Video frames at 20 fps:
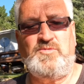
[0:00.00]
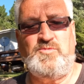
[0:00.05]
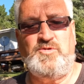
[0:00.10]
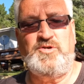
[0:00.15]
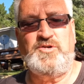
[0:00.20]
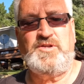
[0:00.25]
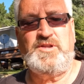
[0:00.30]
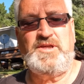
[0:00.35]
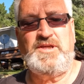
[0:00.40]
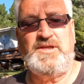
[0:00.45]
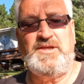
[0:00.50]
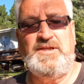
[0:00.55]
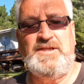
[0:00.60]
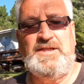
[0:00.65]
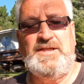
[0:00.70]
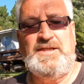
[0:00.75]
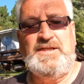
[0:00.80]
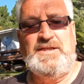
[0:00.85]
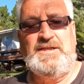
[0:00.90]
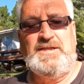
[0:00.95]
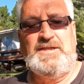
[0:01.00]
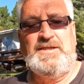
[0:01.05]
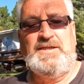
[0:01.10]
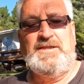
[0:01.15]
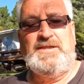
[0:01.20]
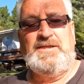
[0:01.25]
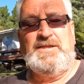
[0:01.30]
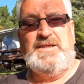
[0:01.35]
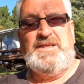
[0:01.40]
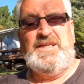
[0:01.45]
work there.
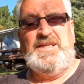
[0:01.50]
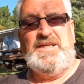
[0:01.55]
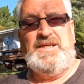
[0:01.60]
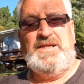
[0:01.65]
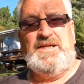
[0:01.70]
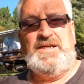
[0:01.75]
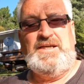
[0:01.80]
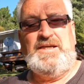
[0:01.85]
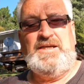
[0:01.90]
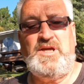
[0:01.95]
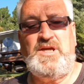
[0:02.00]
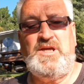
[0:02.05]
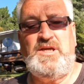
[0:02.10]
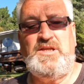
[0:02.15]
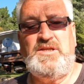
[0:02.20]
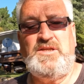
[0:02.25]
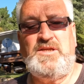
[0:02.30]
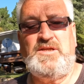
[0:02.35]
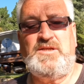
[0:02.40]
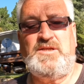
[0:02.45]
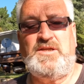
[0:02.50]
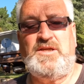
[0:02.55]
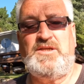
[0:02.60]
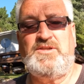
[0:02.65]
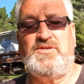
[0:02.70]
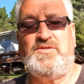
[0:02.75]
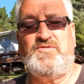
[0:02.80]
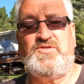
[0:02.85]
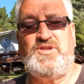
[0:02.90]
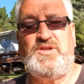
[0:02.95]
And hey,
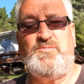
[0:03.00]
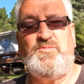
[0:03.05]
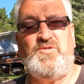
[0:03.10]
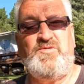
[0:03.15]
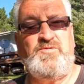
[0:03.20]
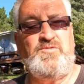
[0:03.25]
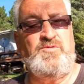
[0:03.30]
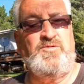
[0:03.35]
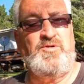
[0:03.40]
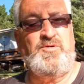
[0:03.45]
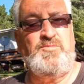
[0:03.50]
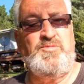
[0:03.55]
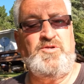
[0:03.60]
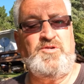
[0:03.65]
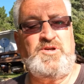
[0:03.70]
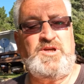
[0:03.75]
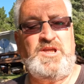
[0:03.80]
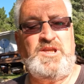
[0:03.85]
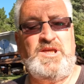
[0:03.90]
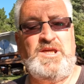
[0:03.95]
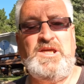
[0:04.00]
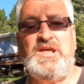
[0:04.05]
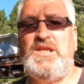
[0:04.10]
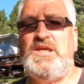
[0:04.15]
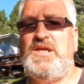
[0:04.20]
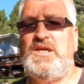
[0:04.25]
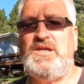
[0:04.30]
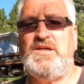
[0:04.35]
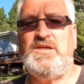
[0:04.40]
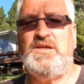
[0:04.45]
as I've said before, I'm not getting any
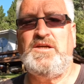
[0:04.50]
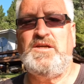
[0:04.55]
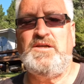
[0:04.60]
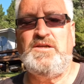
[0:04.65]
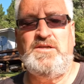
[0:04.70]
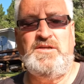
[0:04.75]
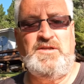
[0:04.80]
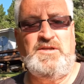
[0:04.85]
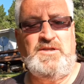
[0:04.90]
younger.